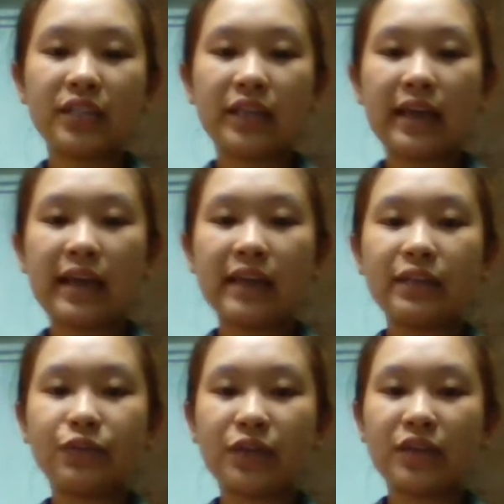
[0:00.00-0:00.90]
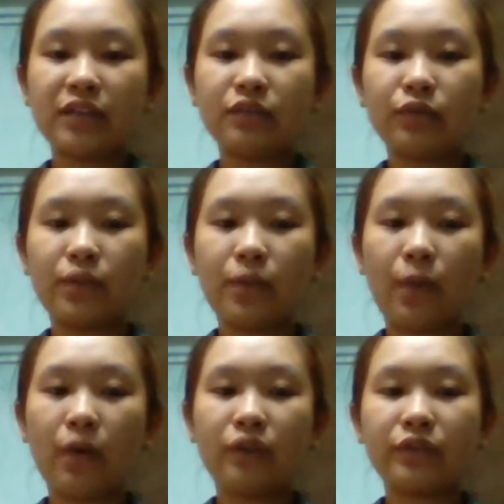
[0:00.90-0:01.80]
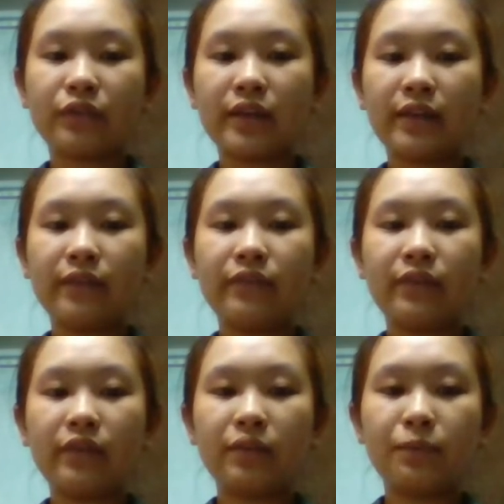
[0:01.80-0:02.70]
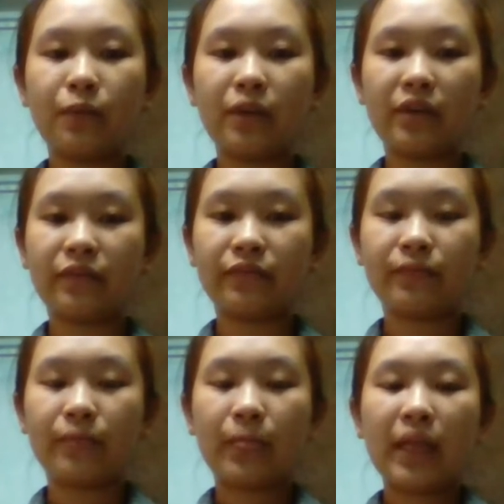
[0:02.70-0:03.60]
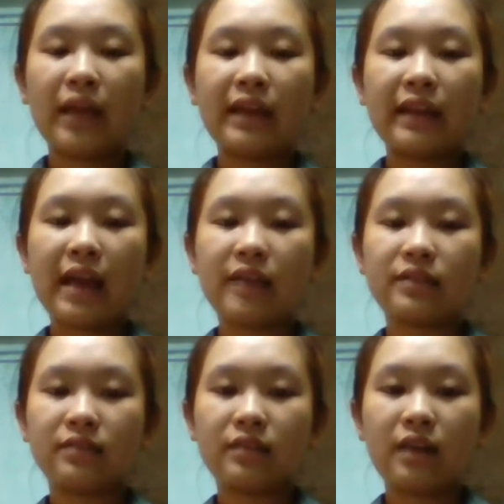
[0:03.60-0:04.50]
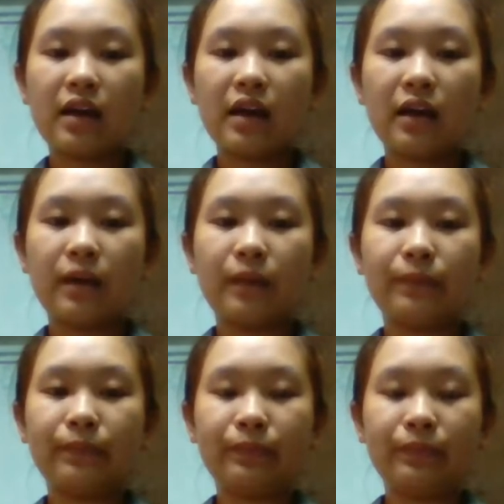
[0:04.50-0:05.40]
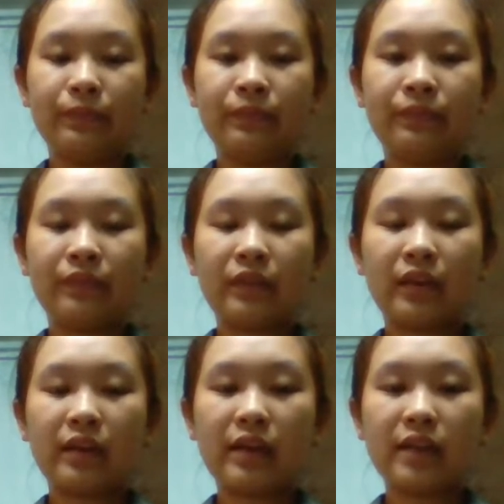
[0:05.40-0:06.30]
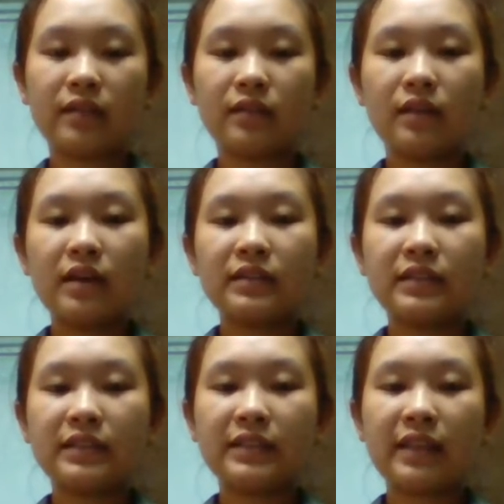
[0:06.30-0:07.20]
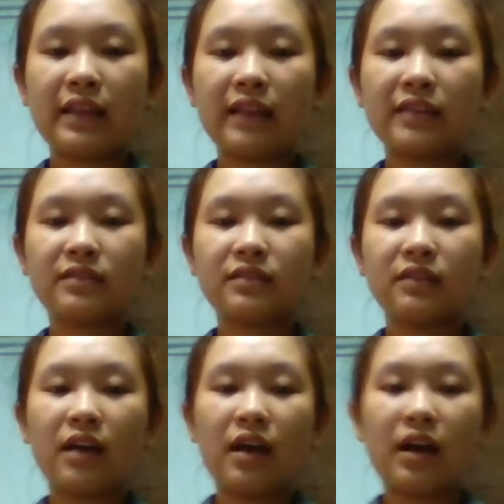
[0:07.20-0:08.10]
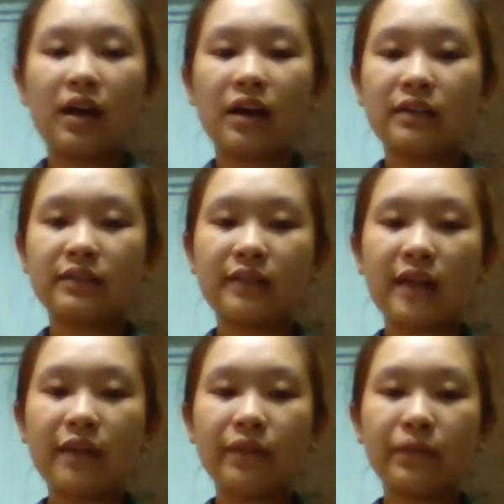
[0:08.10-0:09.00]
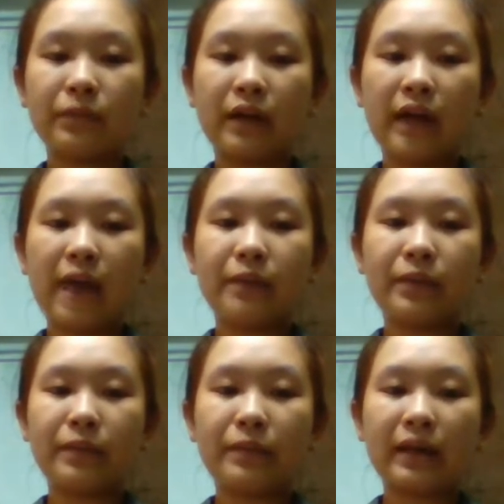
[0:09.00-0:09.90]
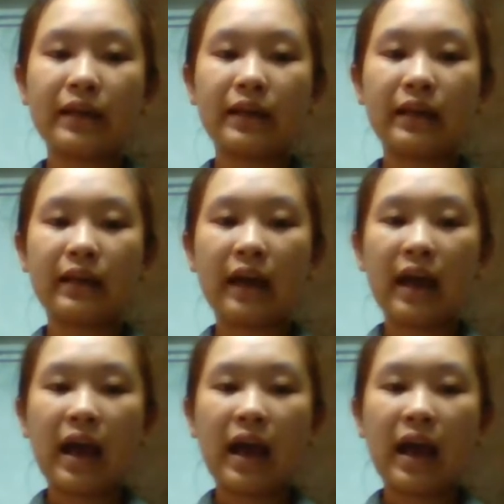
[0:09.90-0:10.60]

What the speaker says: getting trained to the point to give it brief. Next, um, next, she said that staff members have been making